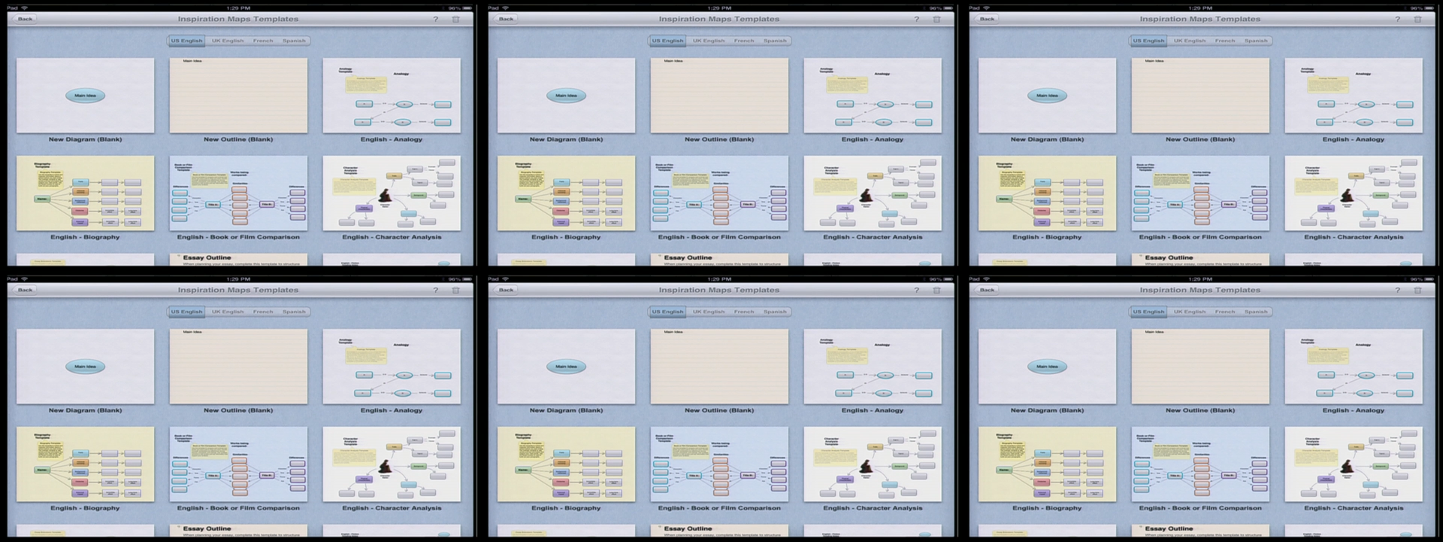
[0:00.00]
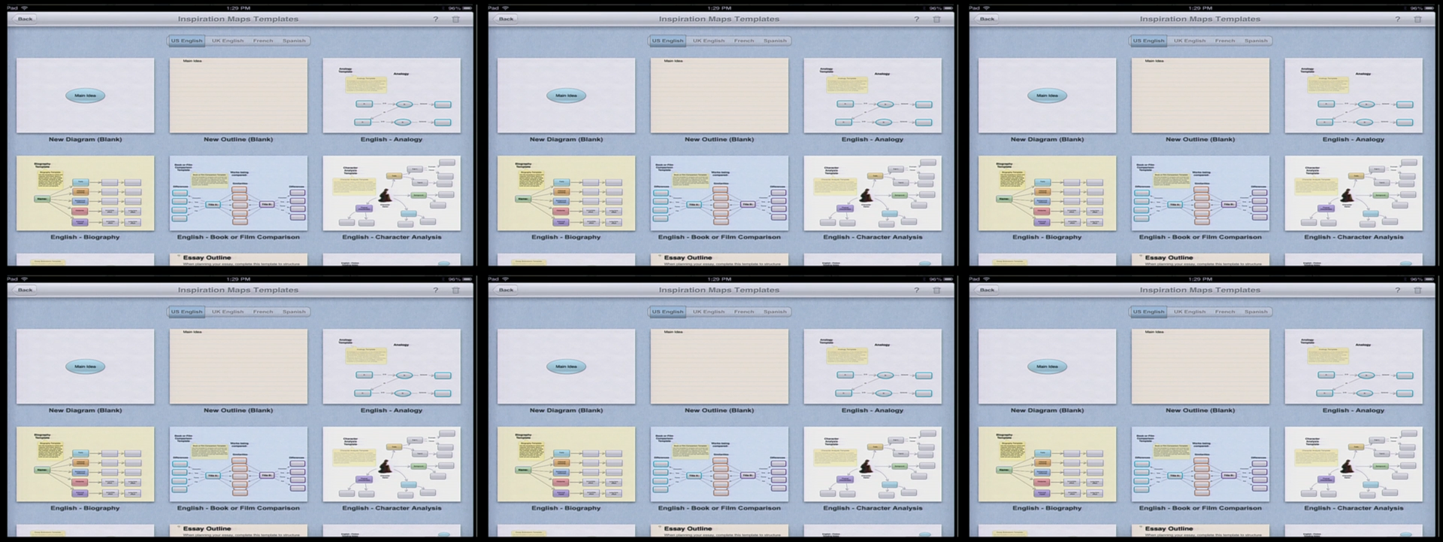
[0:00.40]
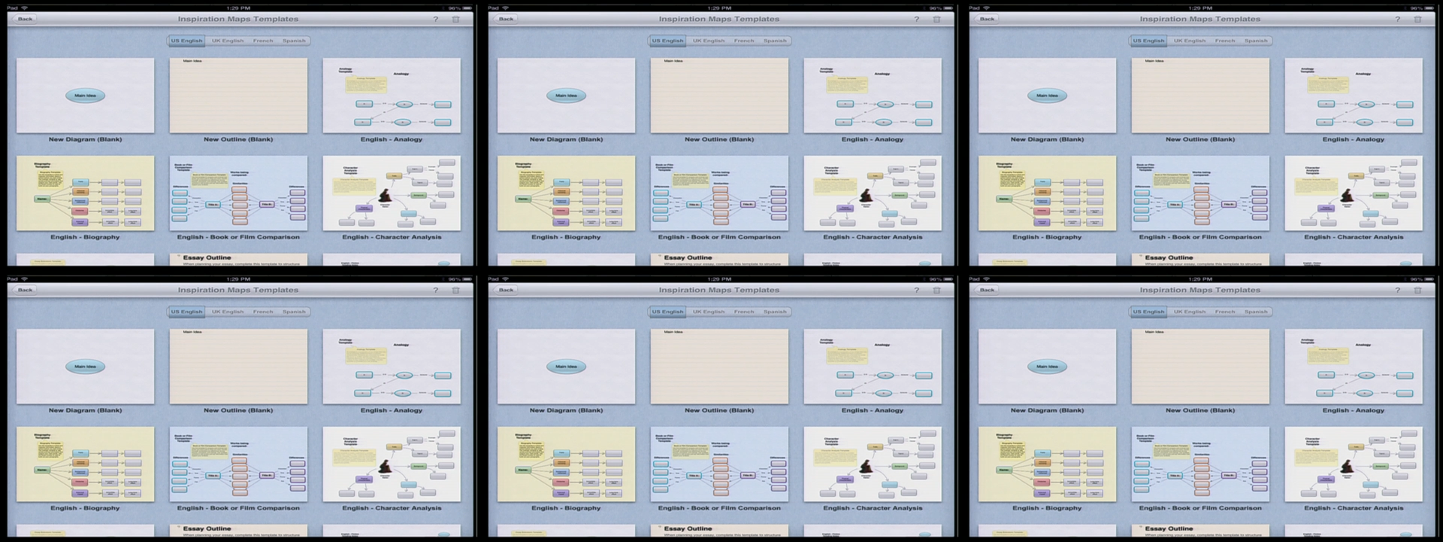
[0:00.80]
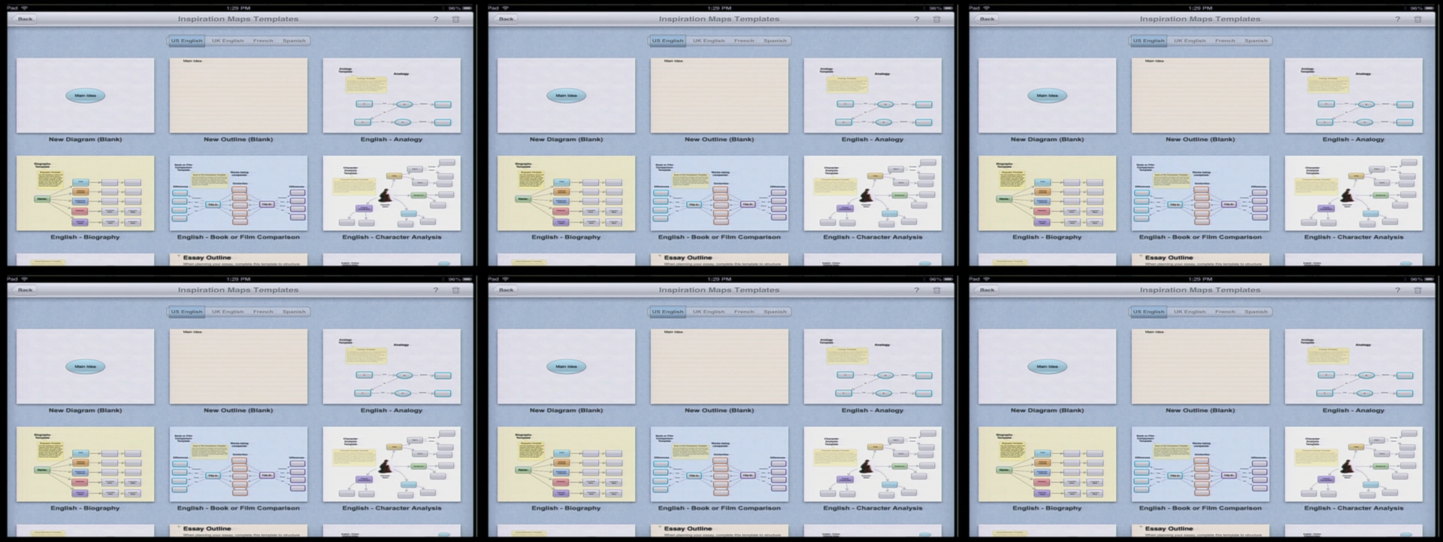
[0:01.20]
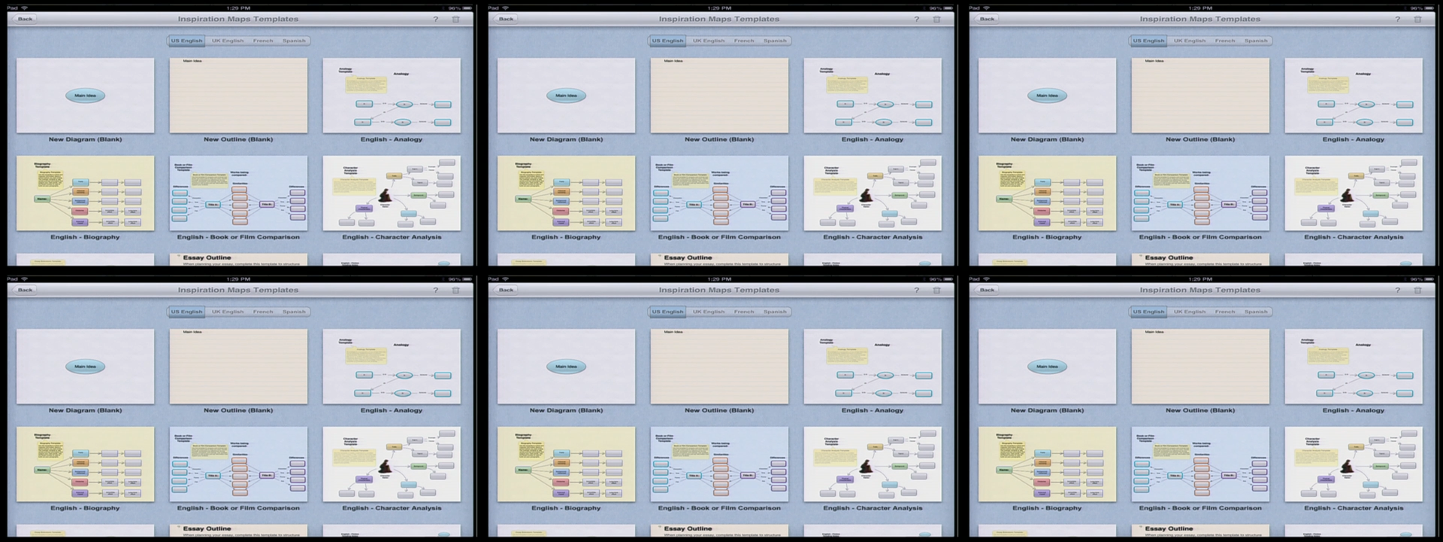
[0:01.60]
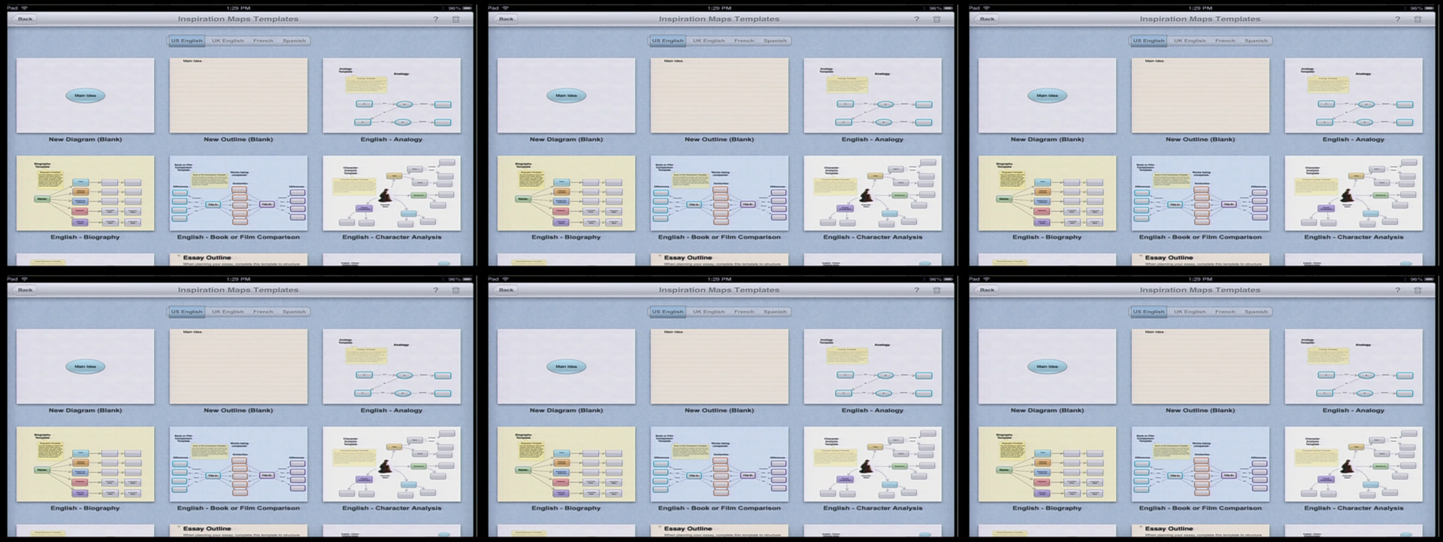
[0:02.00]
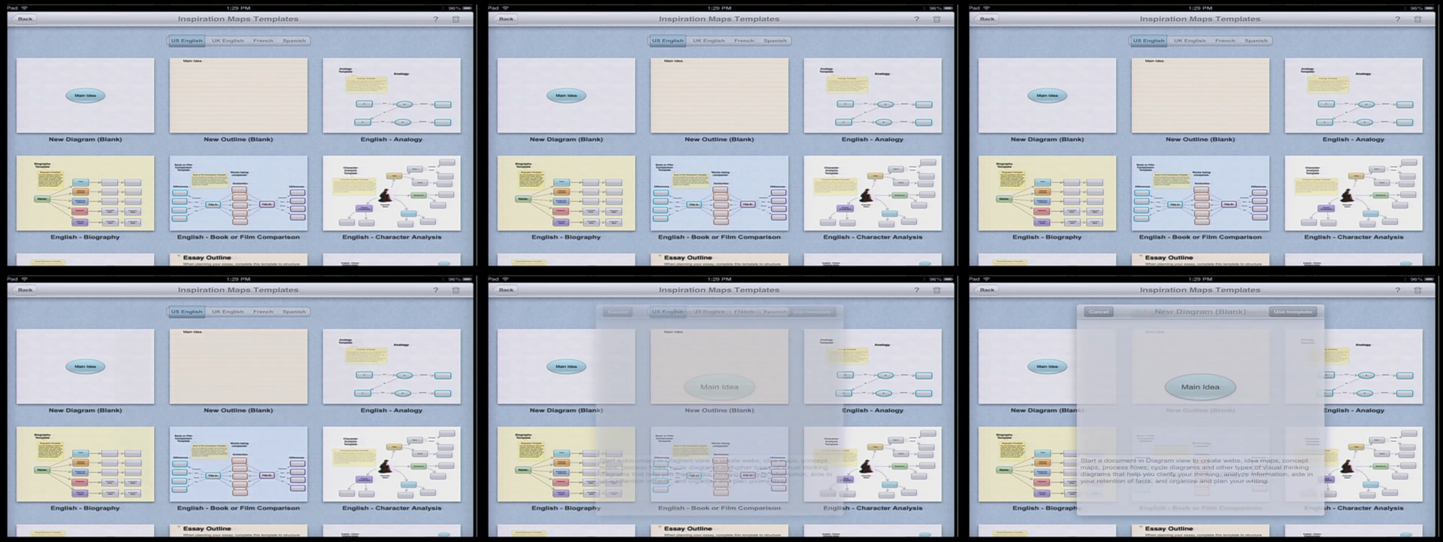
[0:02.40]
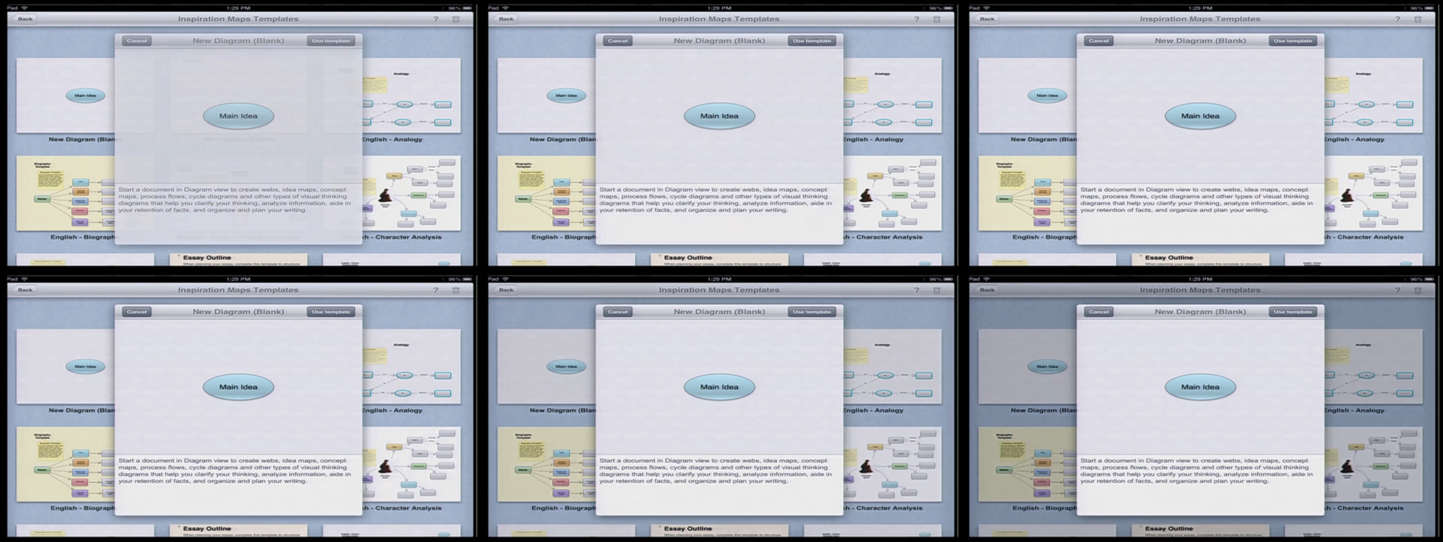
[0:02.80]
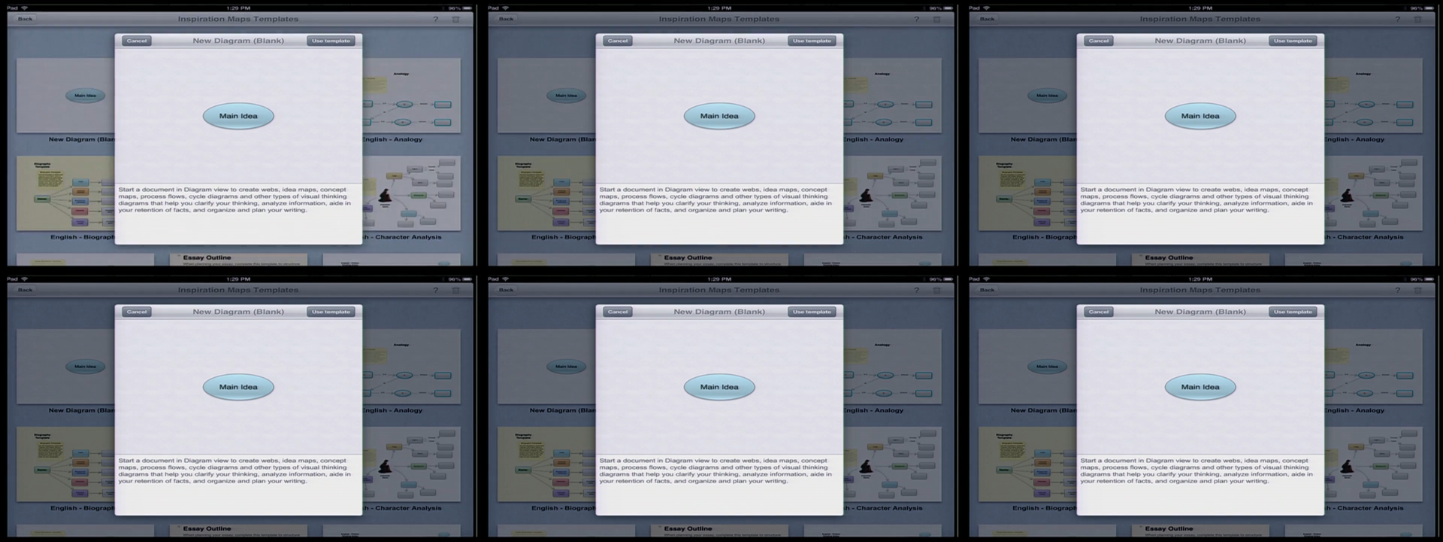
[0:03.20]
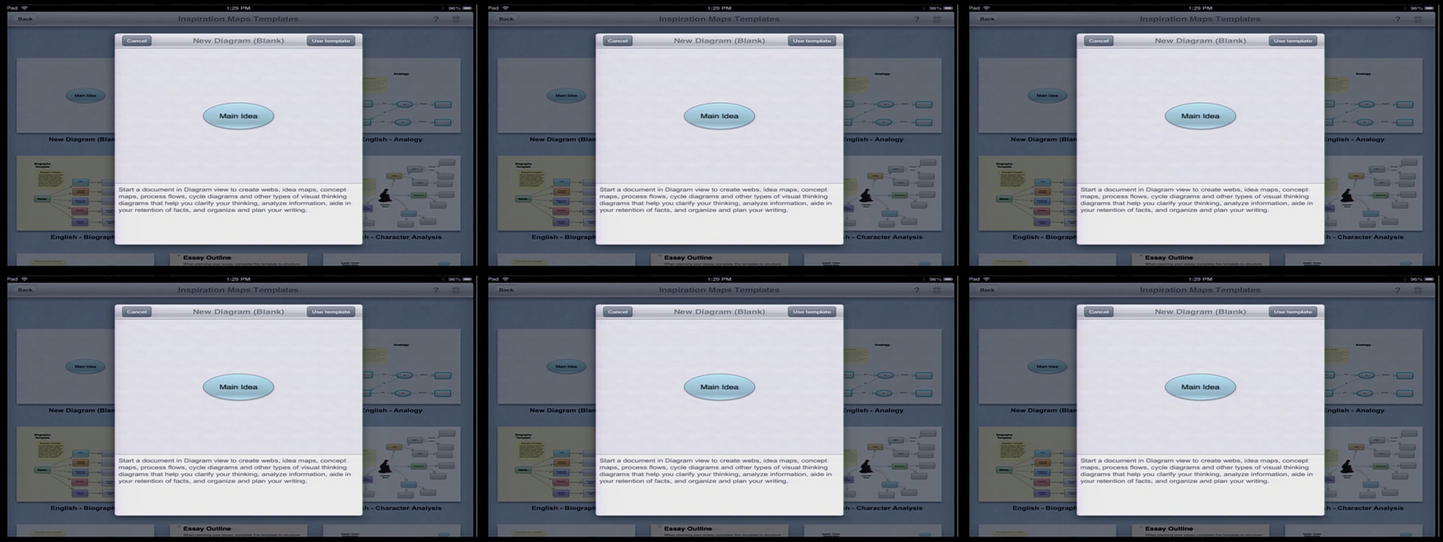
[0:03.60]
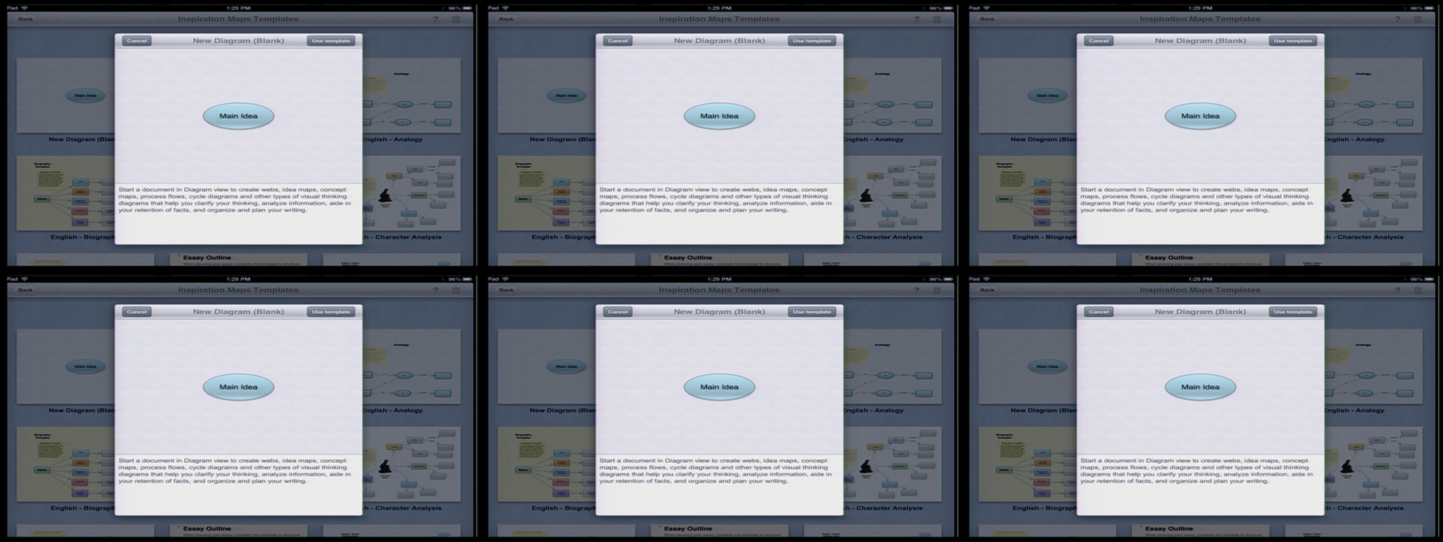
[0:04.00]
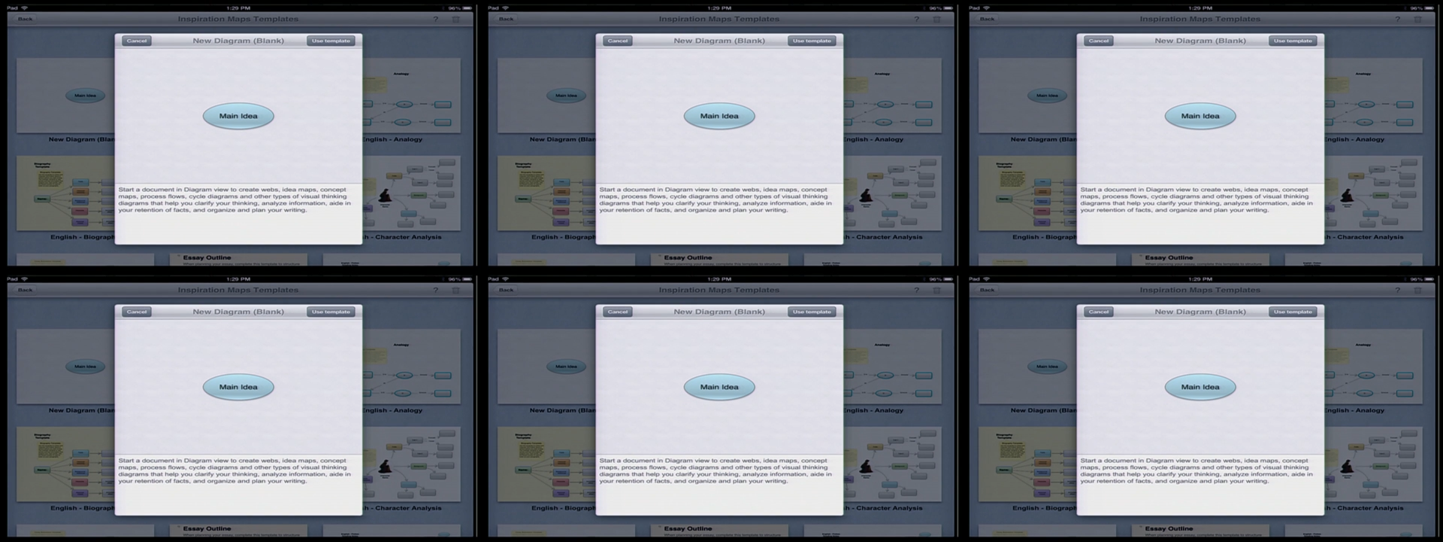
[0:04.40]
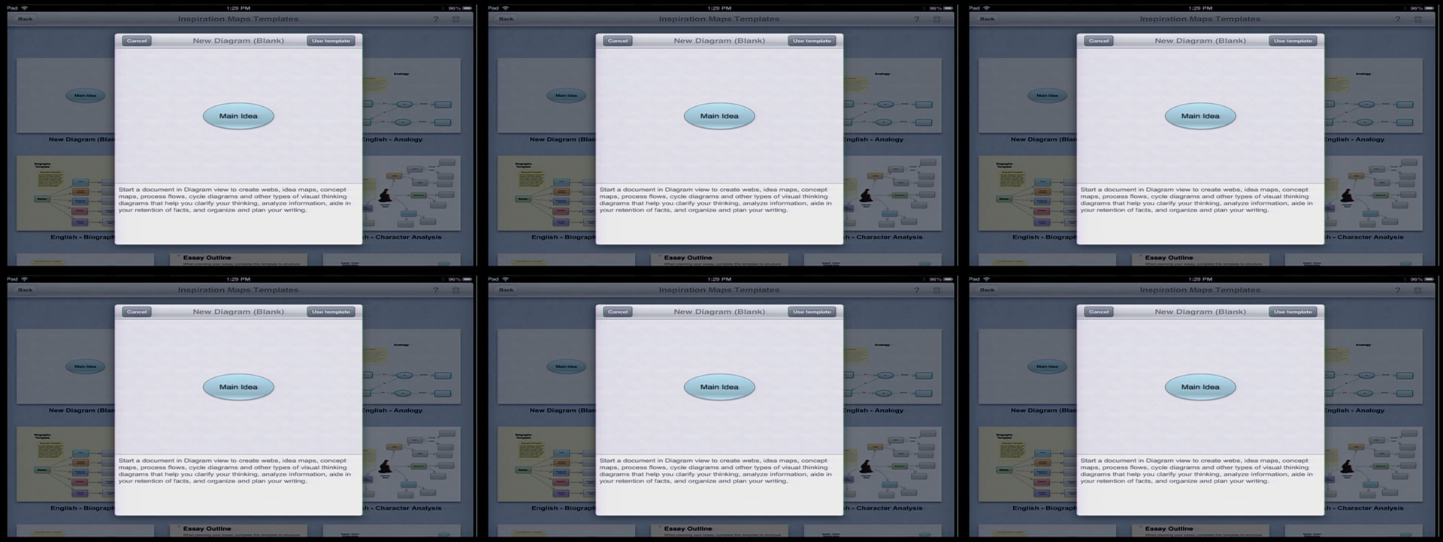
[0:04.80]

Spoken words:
Nobody's mouth can be seen.